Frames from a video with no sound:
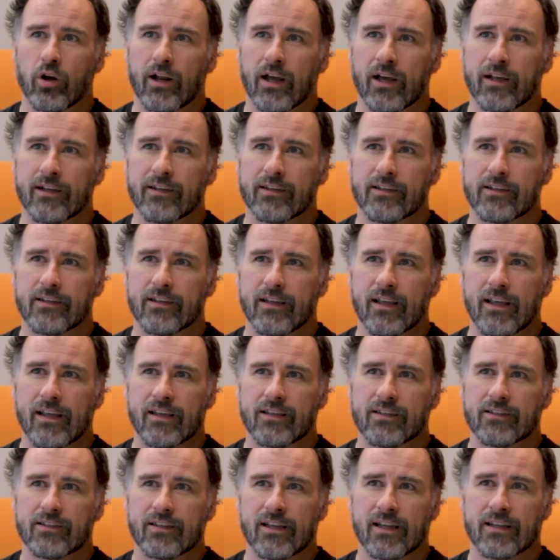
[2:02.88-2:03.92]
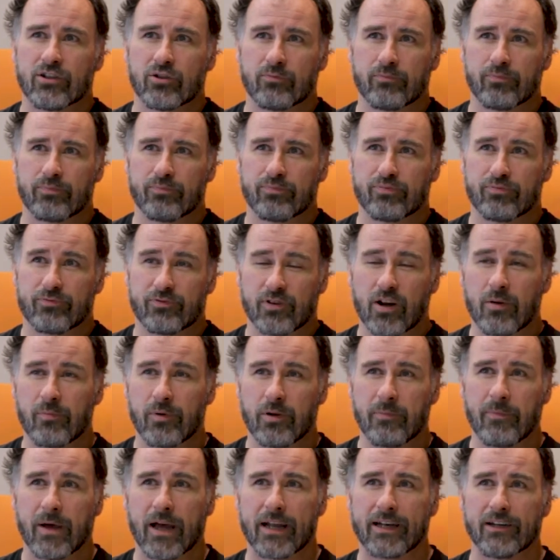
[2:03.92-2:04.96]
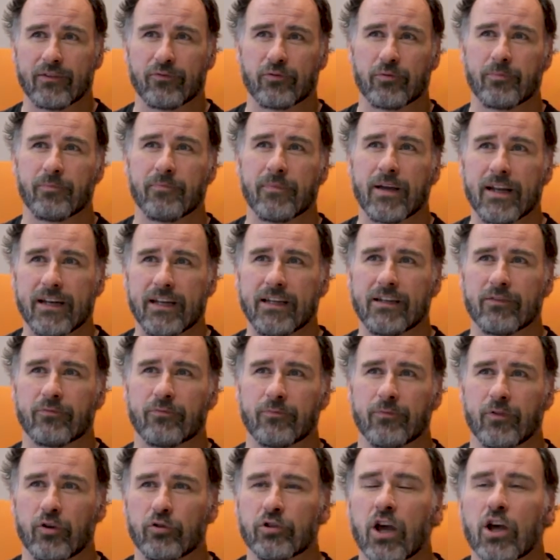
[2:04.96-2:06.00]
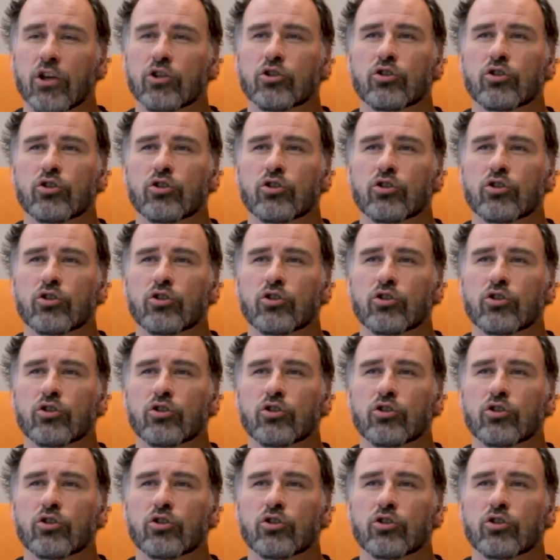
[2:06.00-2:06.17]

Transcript: and is problematic from many different views.